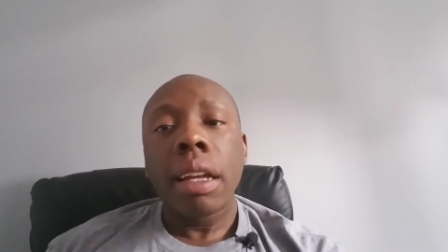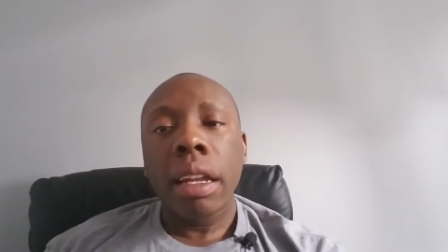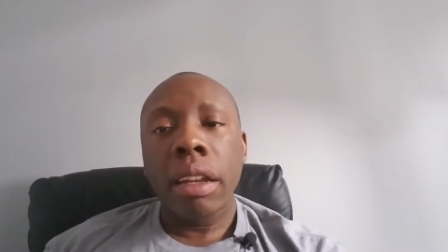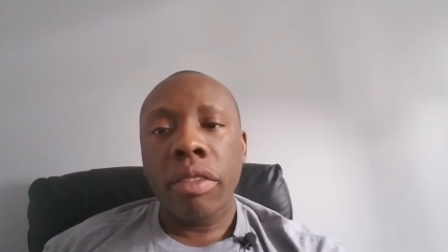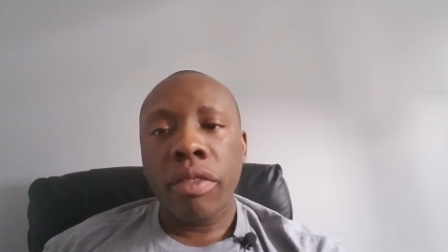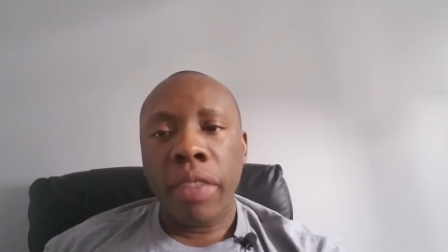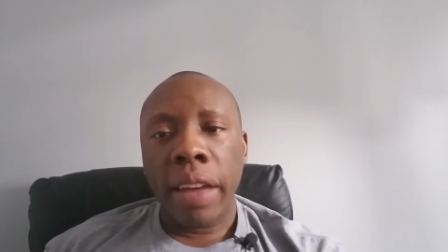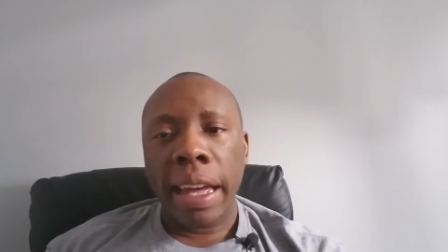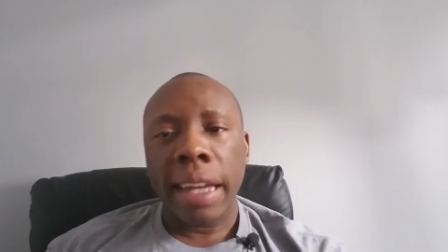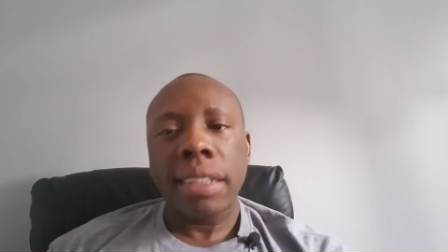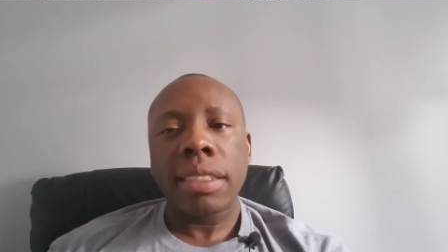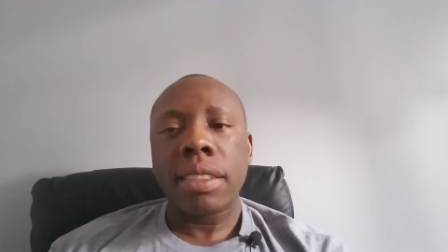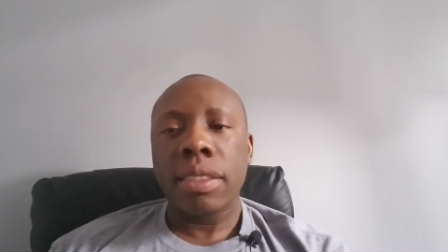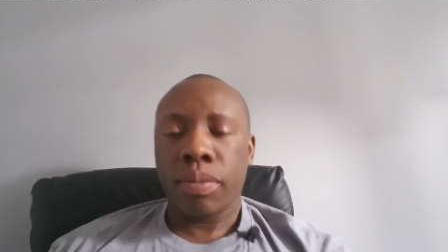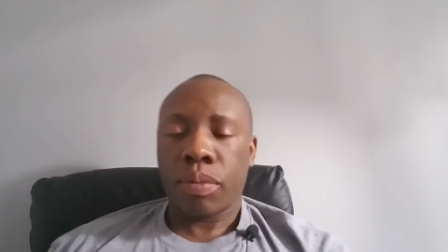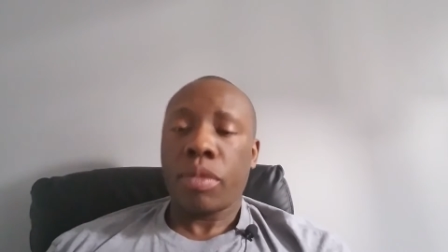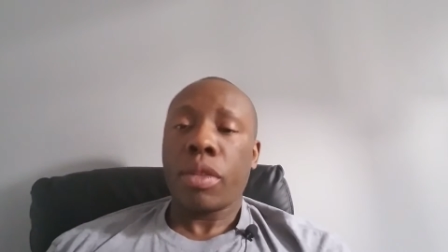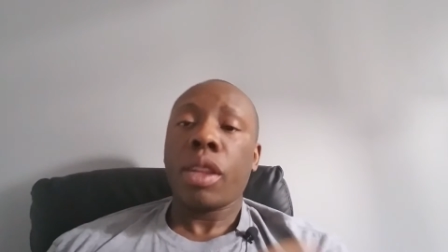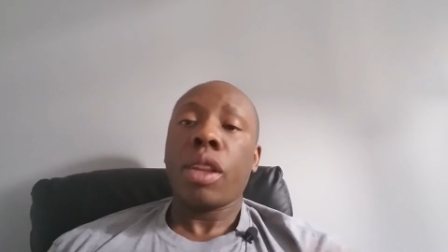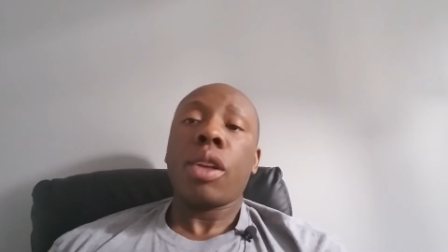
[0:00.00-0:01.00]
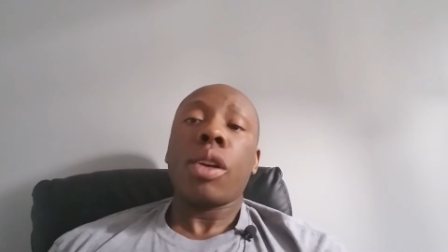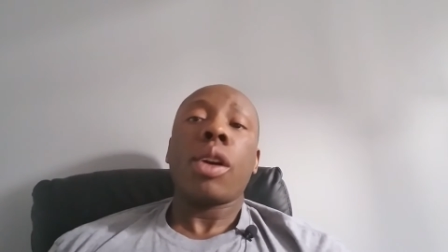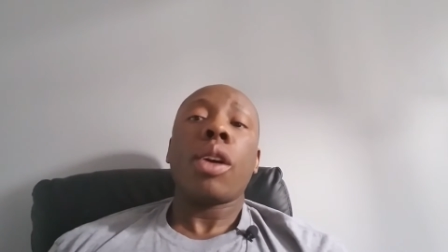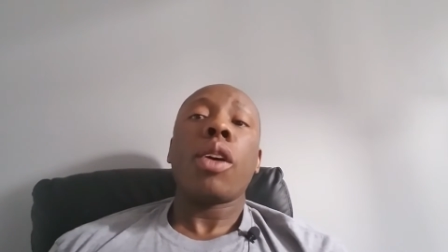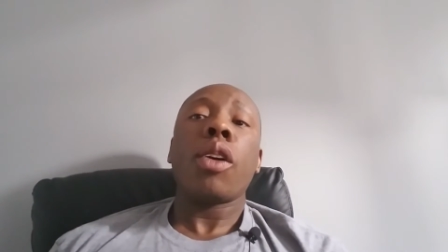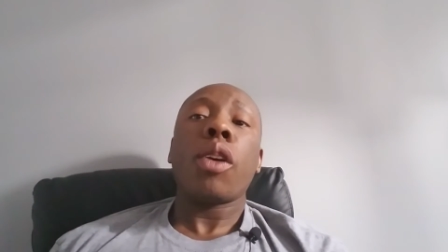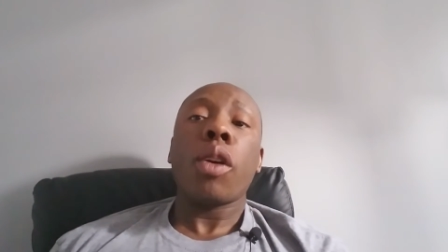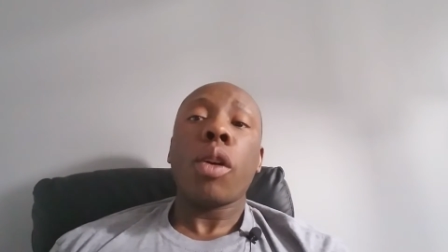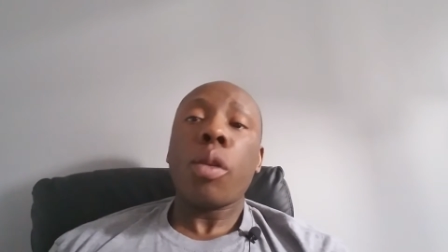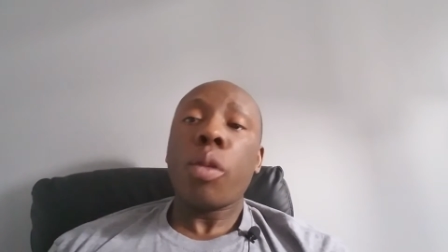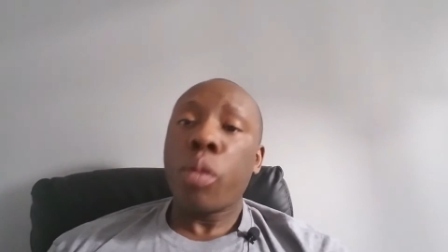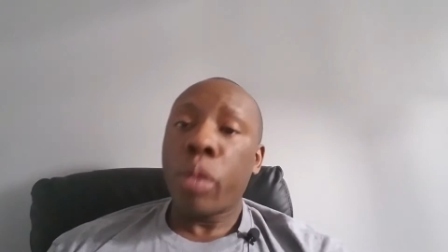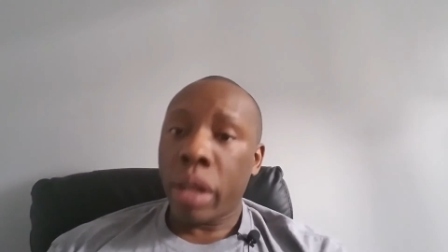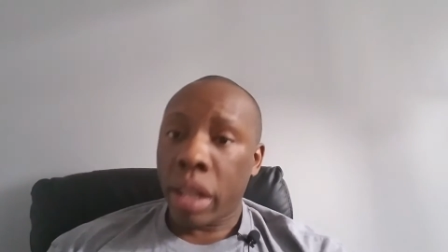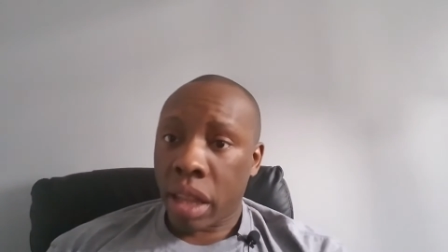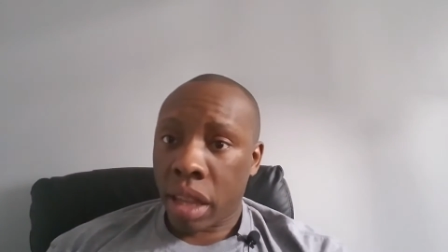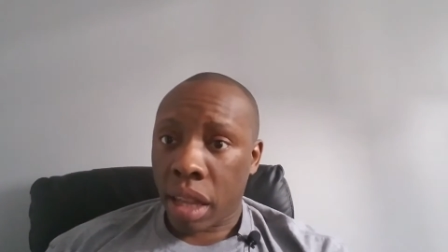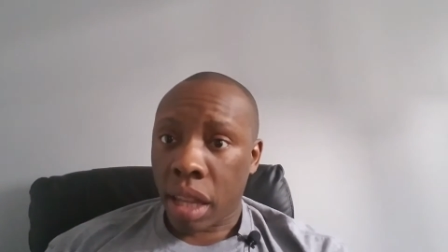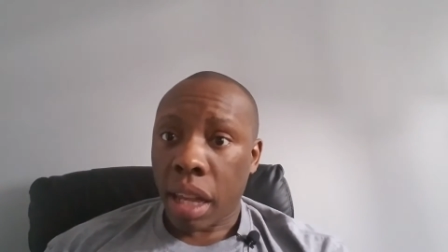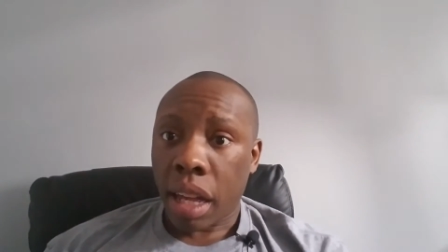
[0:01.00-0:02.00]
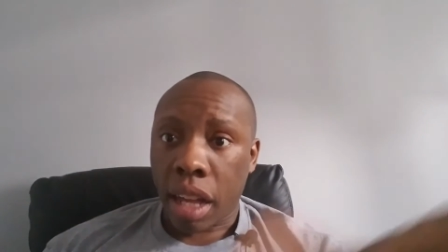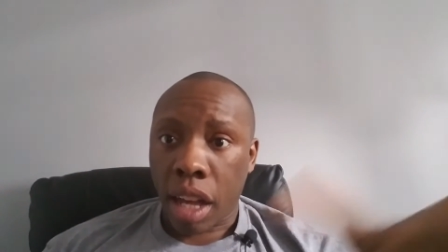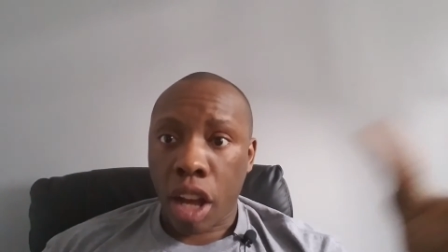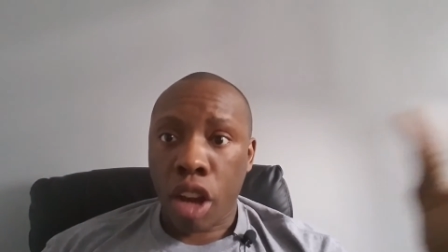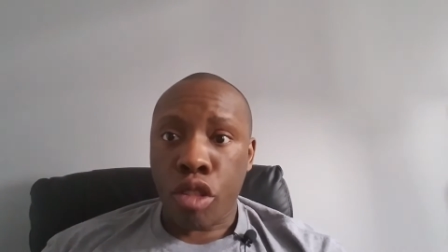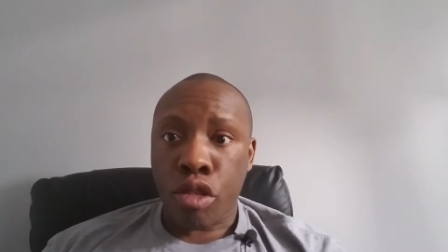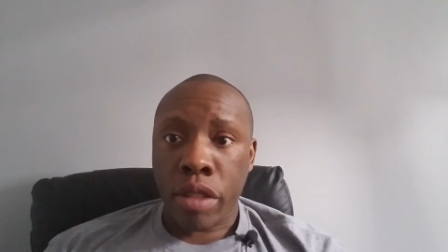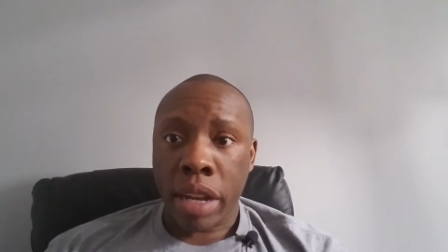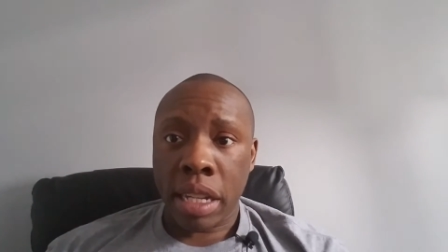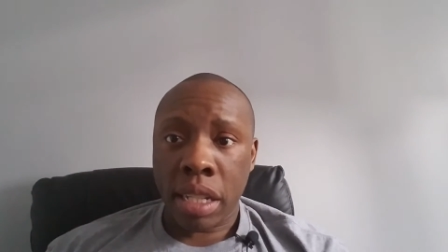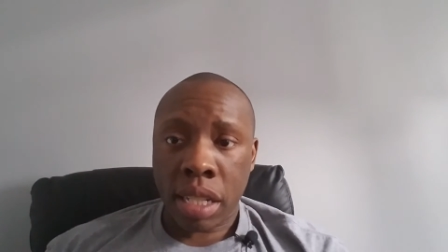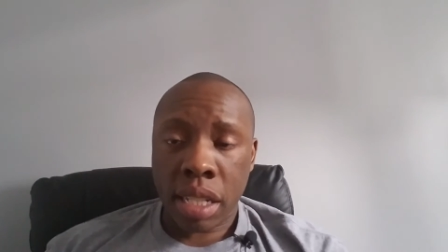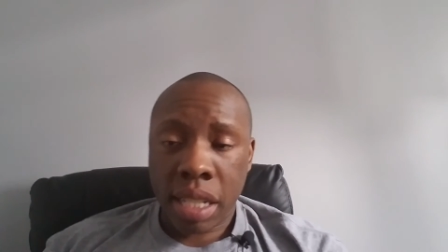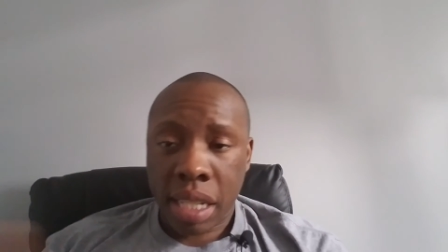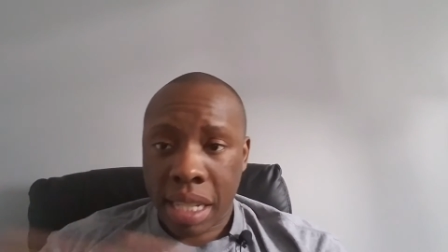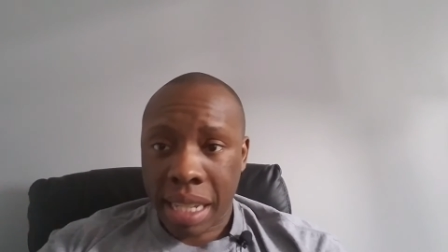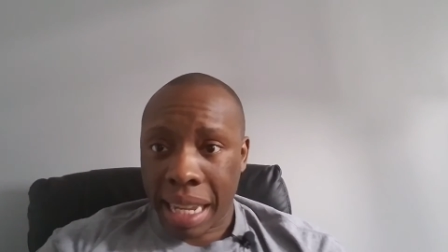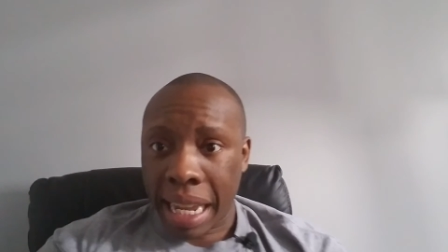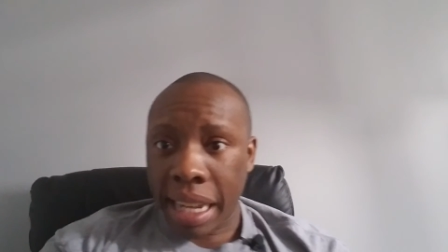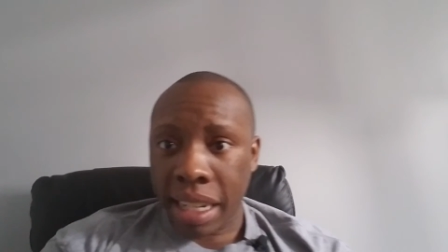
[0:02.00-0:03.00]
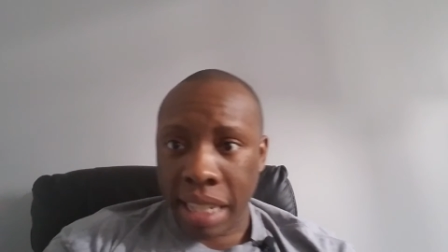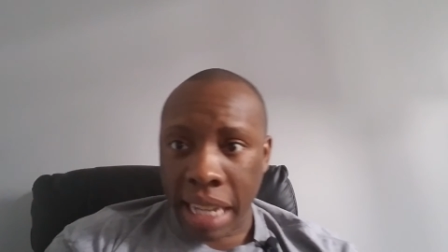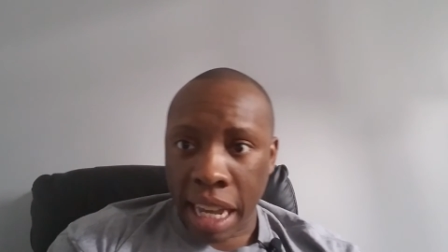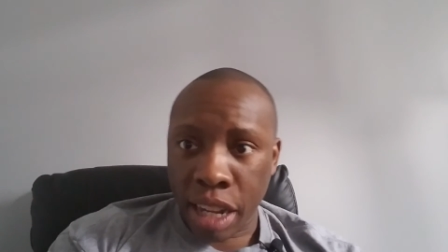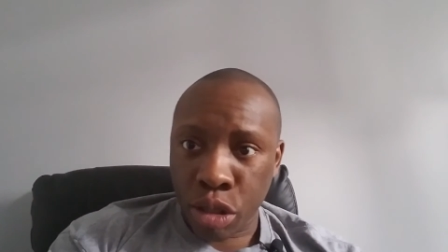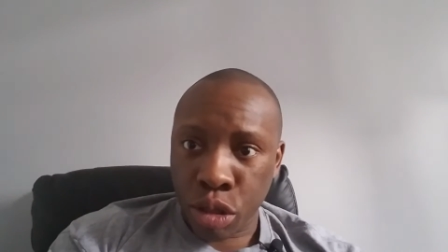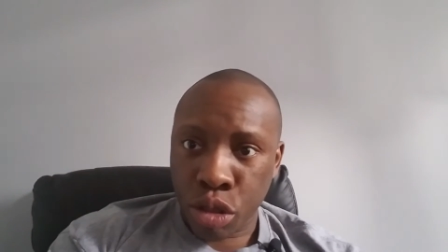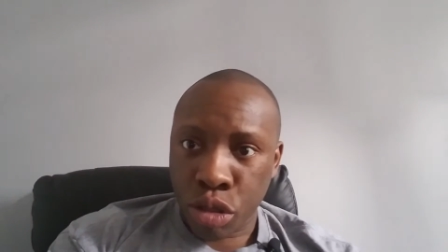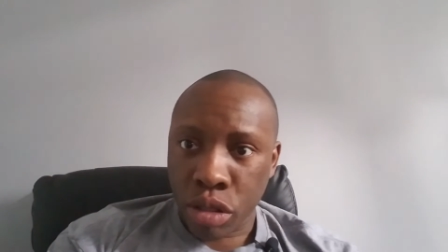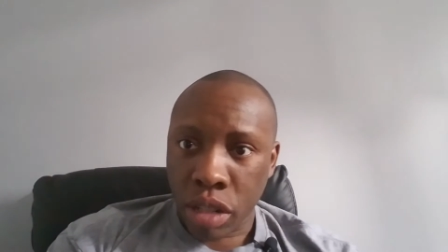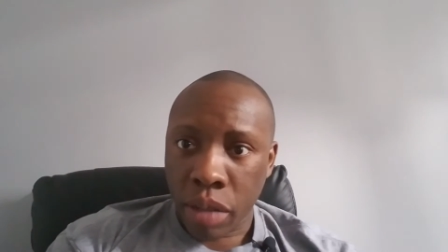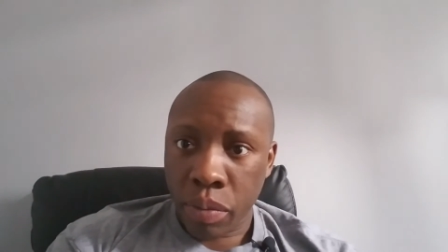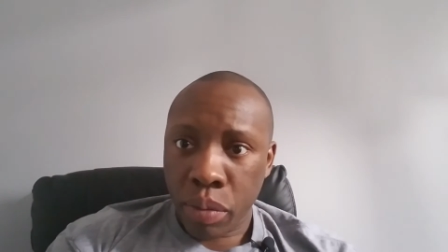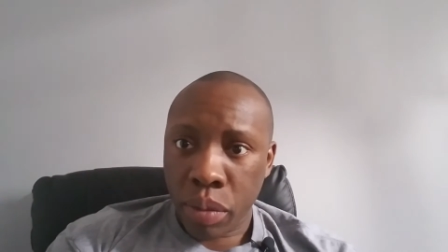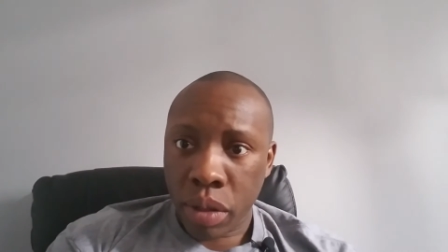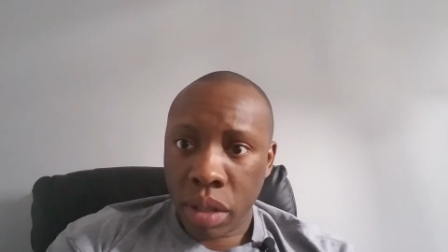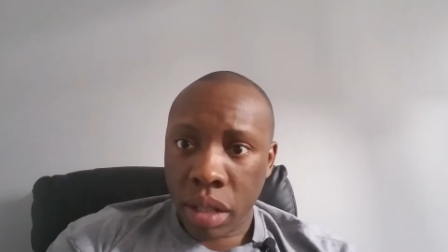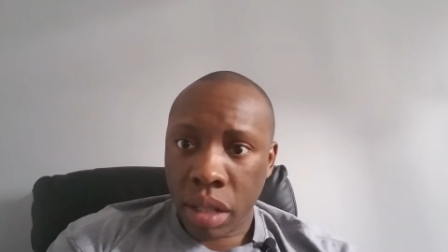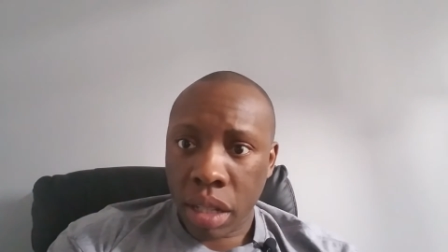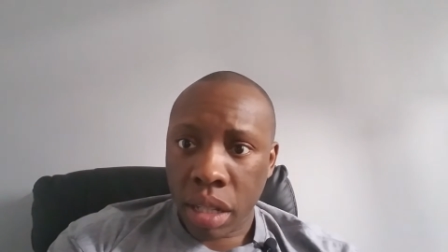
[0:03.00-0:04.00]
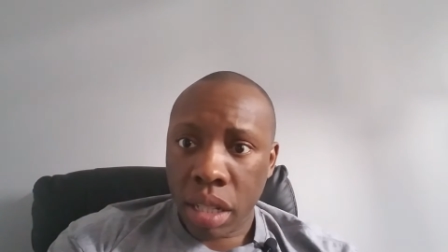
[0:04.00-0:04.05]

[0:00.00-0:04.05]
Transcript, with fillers: In fact, with a racist like Donald Trump,